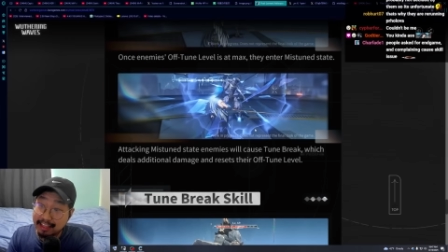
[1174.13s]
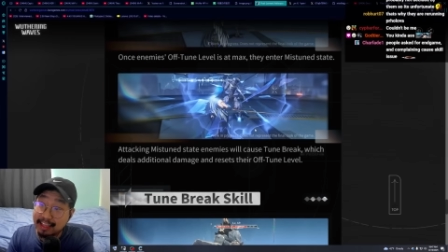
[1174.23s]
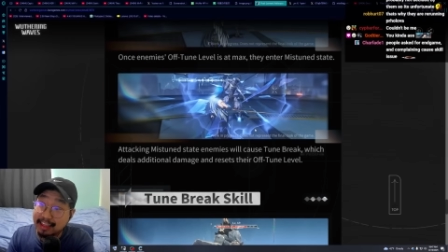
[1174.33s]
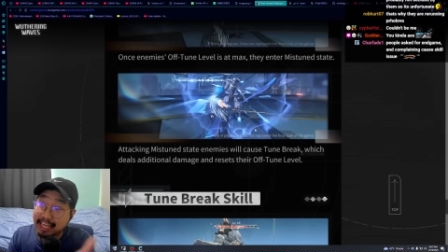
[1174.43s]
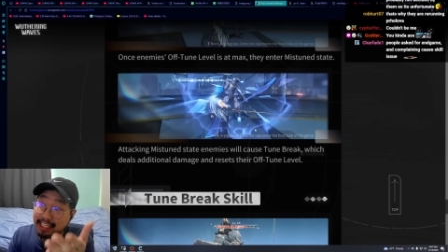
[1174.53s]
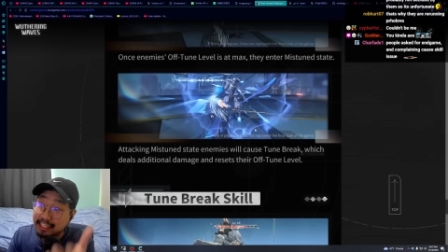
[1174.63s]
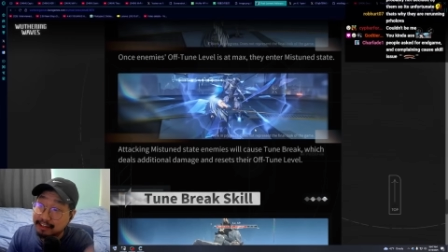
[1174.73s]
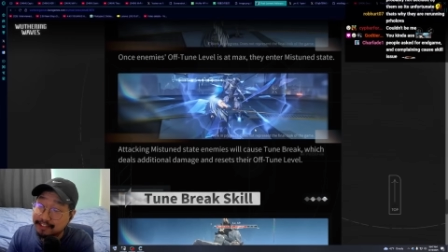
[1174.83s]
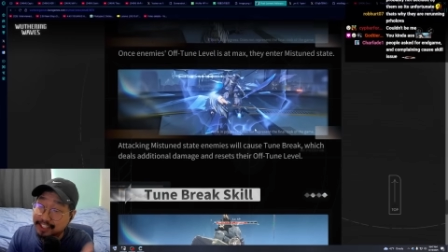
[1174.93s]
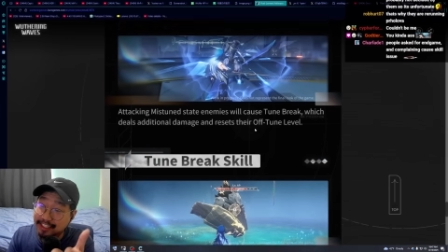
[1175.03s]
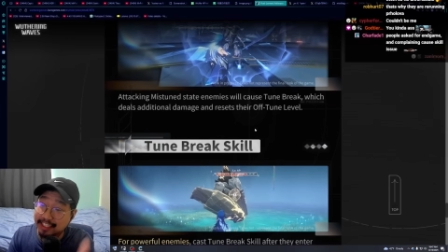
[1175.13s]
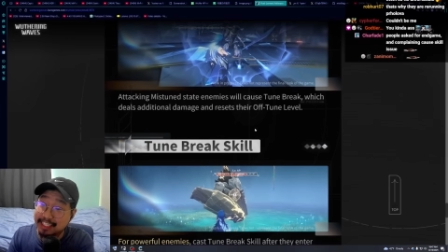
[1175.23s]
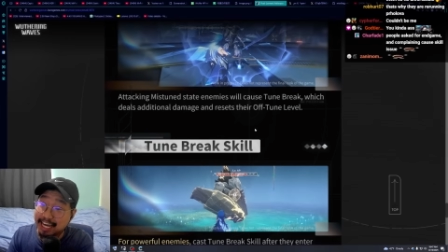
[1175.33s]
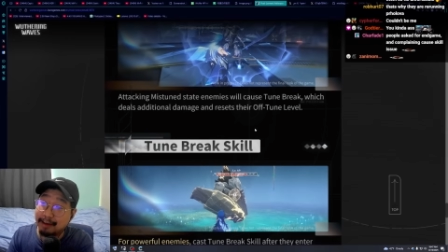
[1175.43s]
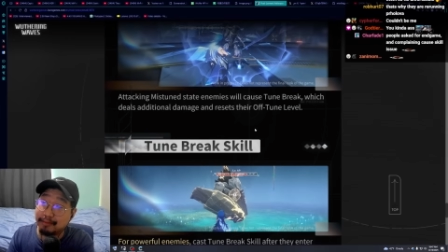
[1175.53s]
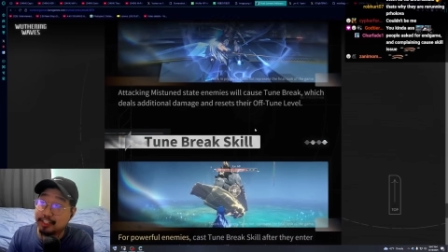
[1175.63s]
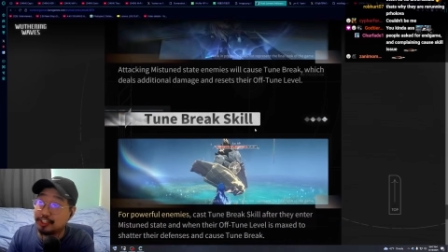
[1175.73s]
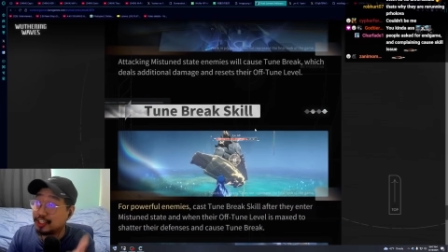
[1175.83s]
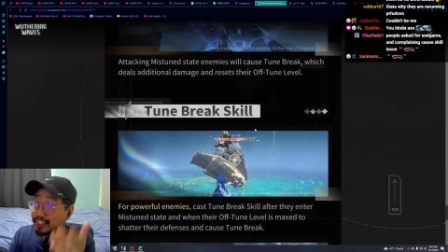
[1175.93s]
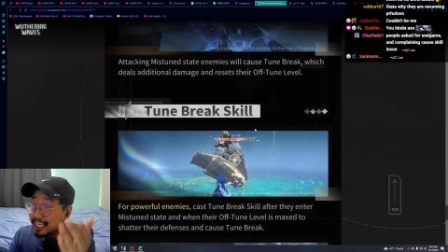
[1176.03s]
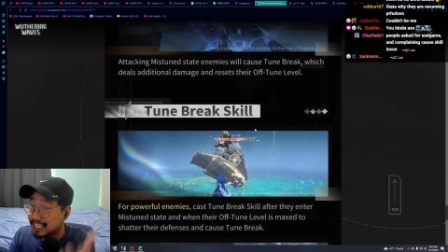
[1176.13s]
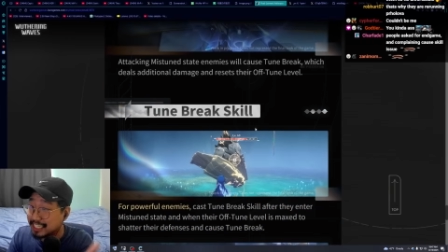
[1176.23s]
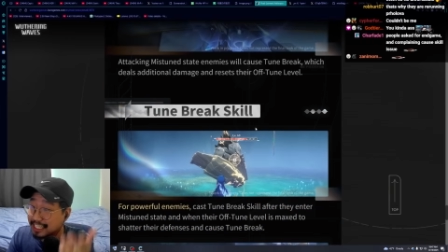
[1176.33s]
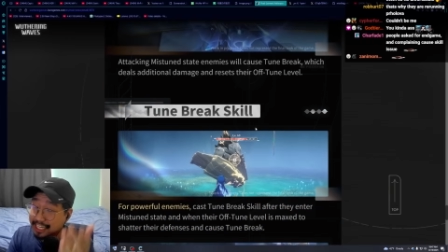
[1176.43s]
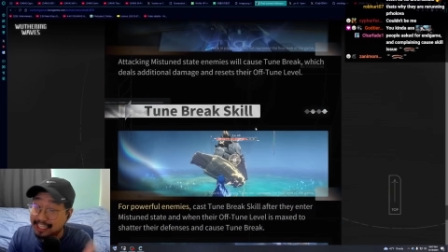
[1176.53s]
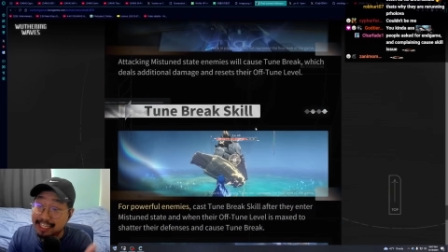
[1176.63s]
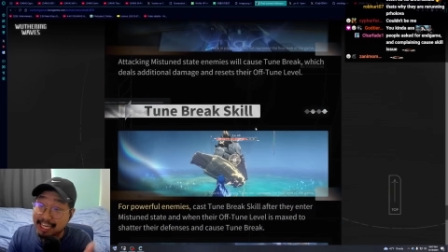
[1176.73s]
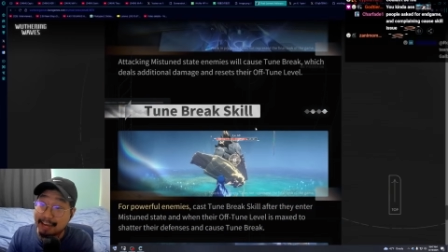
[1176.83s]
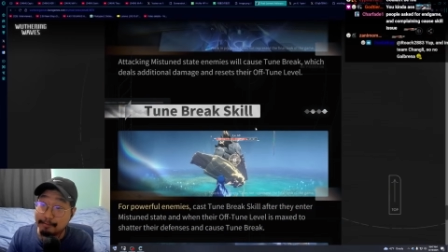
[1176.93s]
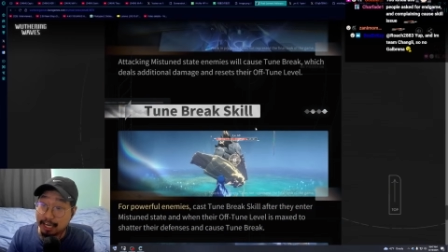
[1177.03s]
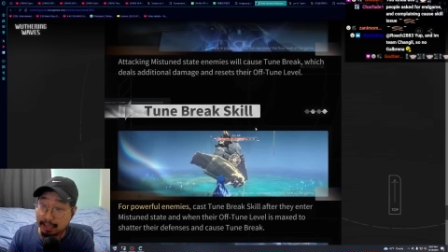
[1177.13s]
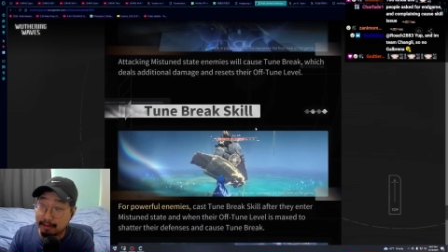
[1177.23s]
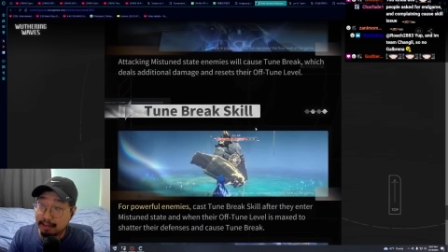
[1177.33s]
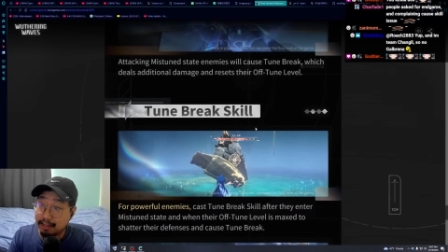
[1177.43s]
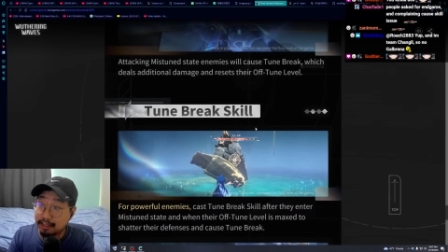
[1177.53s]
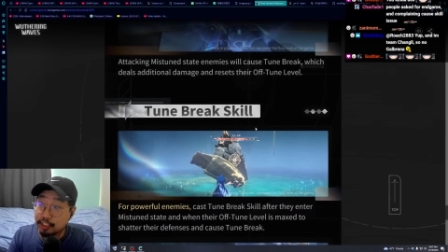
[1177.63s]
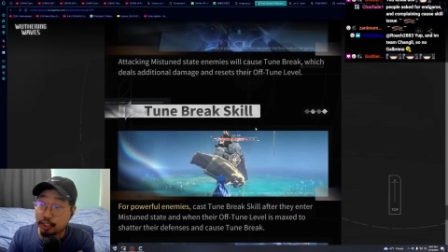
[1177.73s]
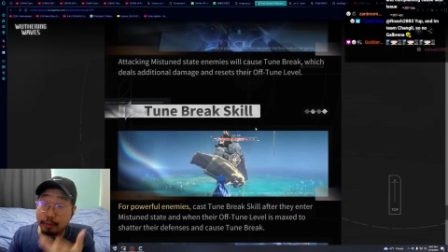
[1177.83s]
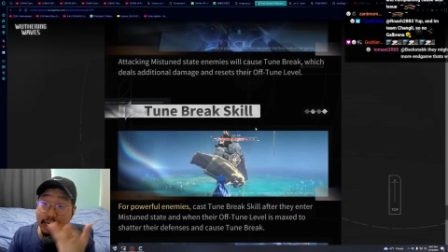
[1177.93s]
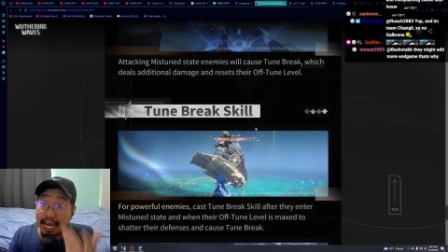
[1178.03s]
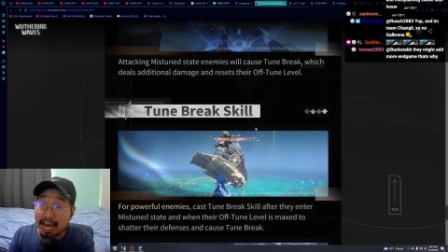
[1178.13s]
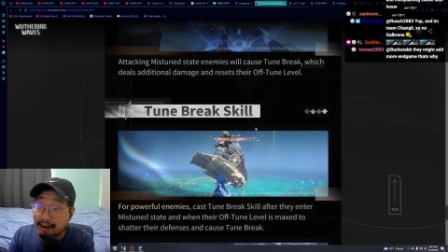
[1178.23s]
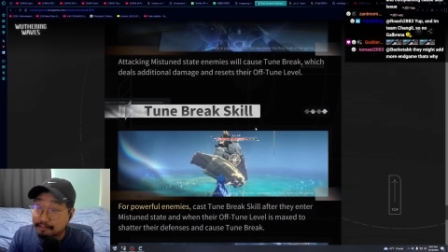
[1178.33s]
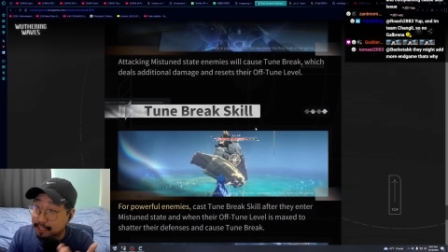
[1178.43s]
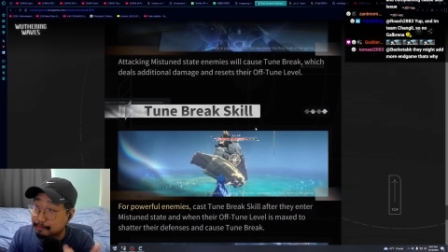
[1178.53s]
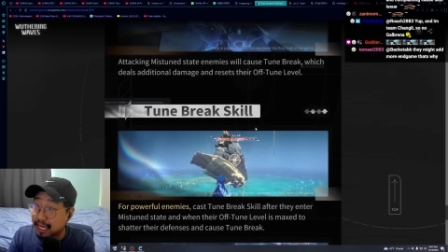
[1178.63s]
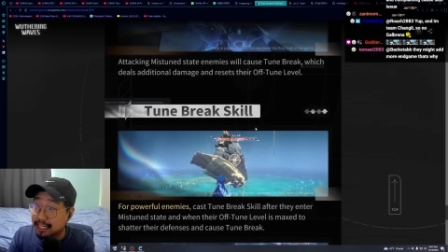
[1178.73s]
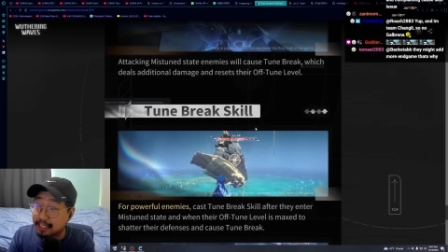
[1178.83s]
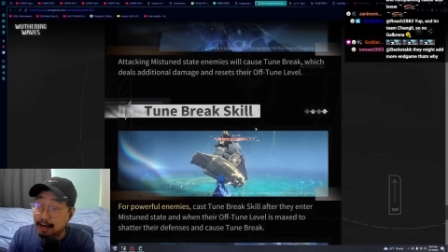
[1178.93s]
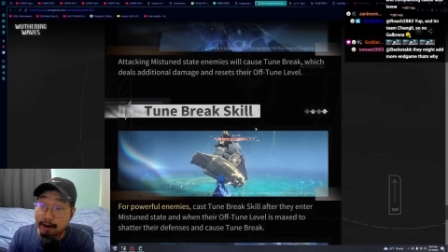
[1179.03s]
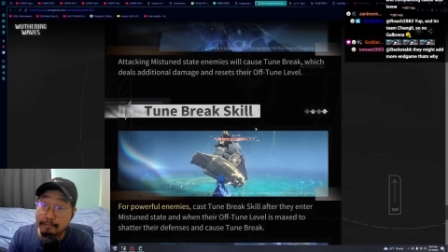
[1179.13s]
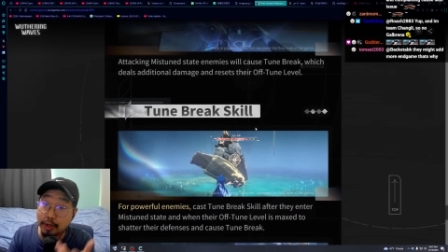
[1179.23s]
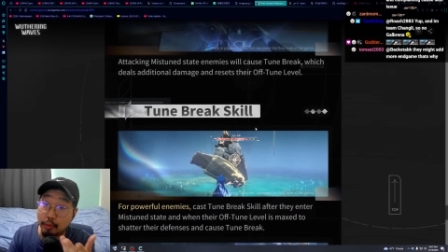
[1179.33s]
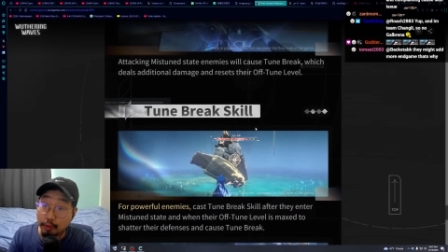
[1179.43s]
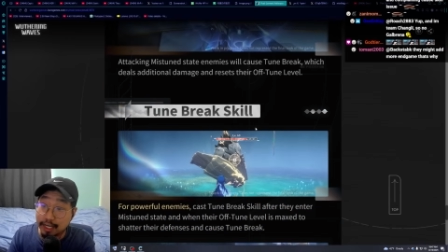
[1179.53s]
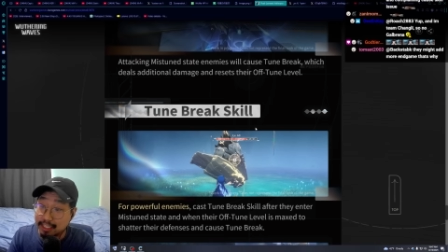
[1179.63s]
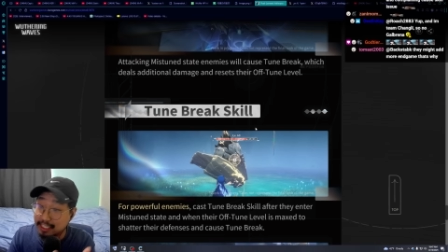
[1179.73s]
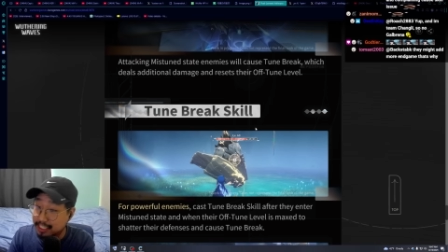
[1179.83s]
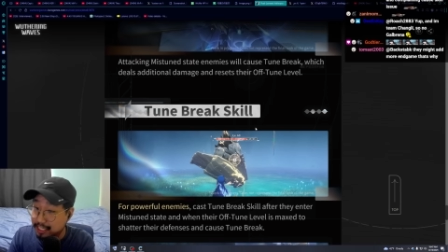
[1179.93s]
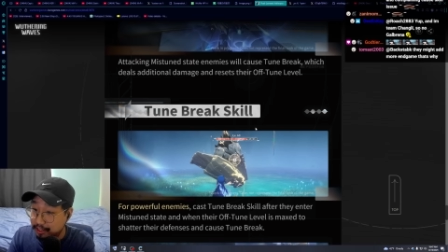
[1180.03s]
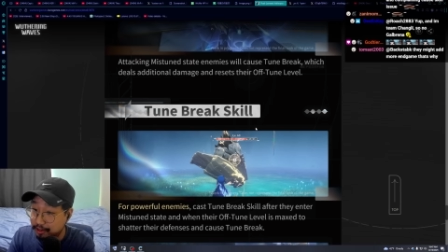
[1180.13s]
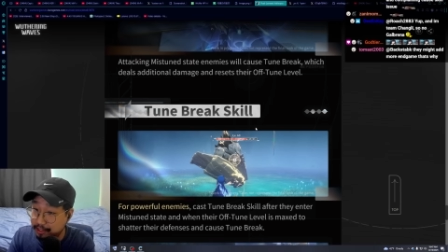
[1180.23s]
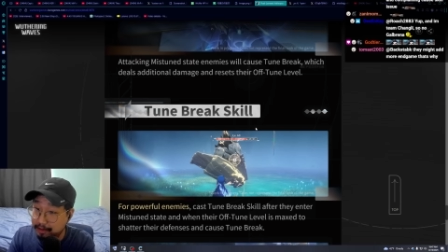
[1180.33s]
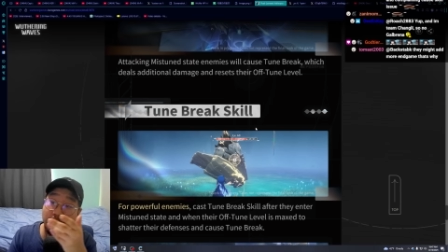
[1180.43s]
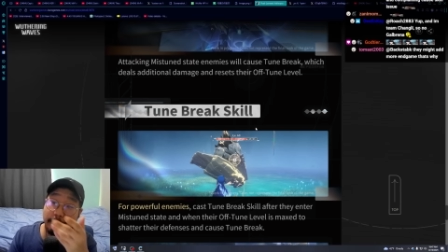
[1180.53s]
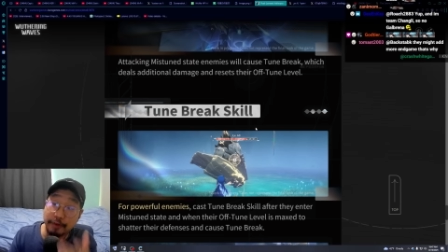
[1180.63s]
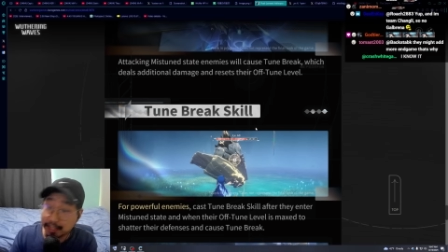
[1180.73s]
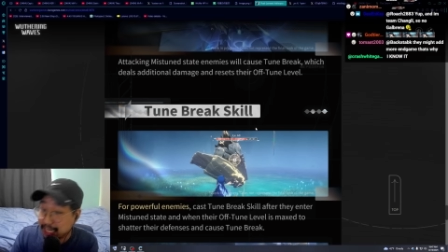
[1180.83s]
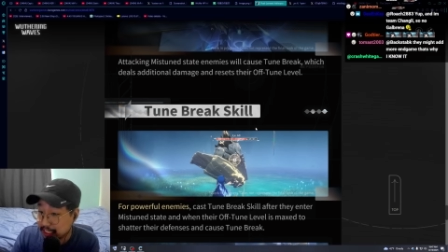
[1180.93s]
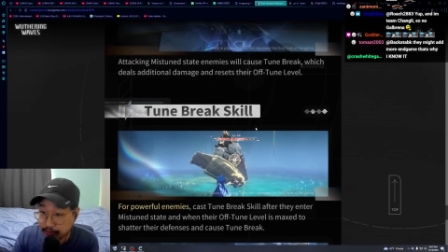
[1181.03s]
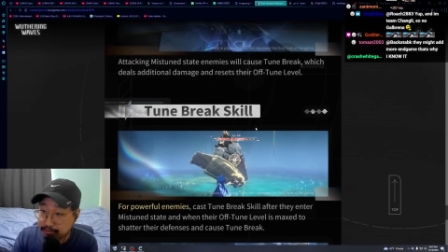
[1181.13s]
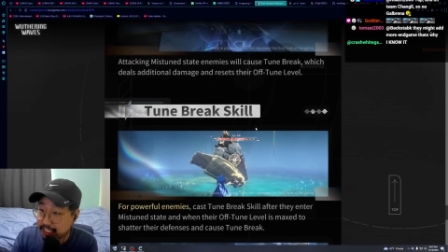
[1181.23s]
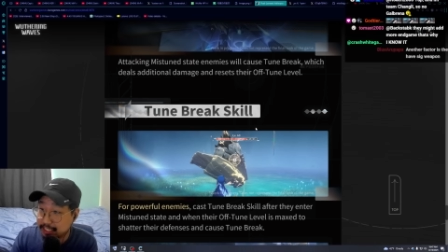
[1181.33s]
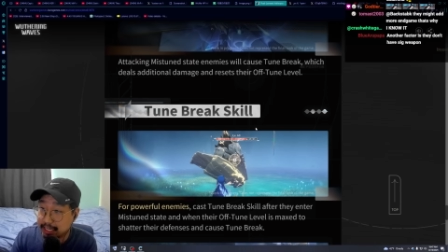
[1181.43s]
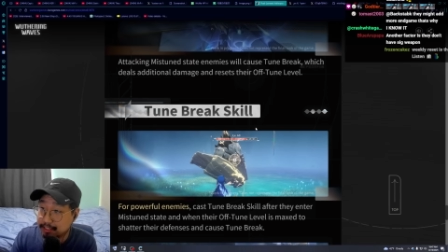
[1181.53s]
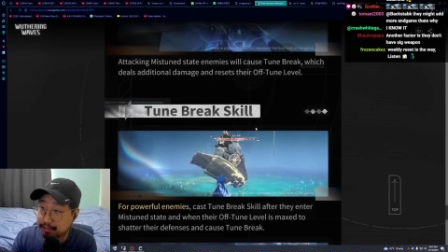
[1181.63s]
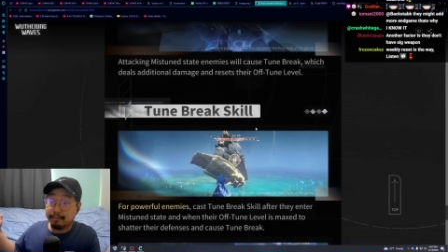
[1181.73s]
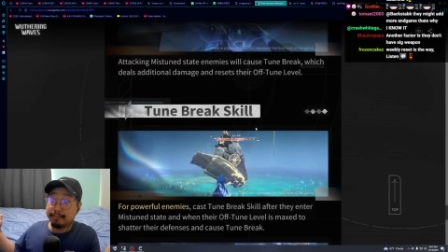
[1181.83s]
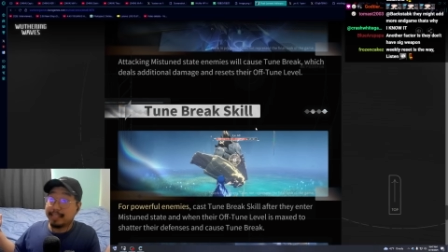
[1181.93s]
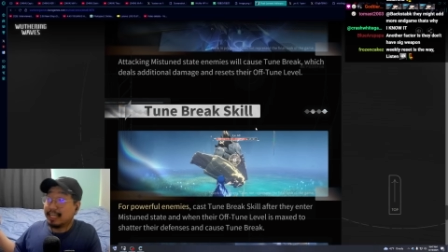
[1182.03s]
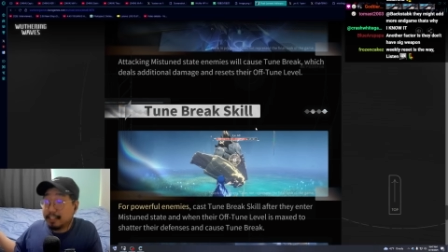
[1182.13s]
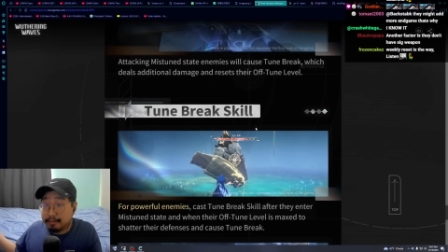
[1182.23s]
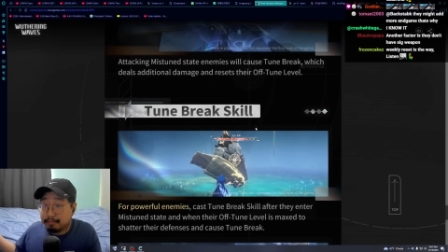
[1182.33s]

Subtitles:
that gives us the damage just isn't in the game yet. So we have to make it up with skill for the next 15 days. That's it.